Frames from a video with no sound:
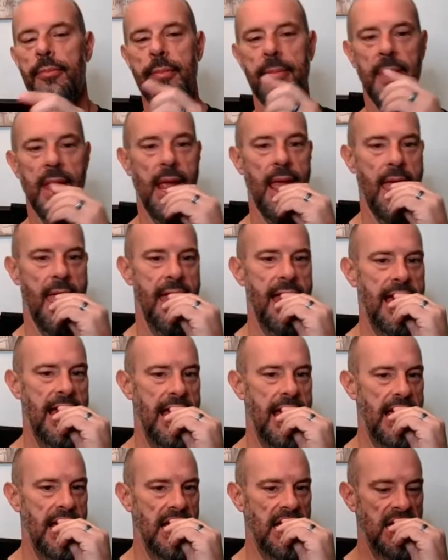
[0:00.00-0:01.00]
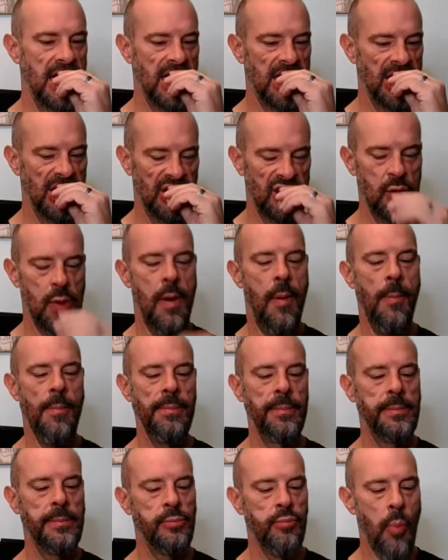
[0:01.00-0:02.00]
These are not hot.
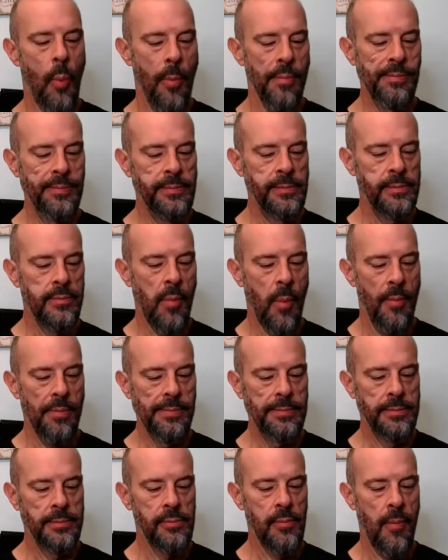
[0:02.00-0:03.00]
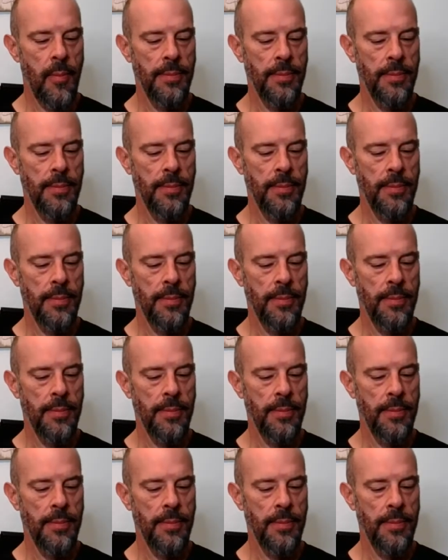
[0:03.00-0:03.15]
Sometimes they are.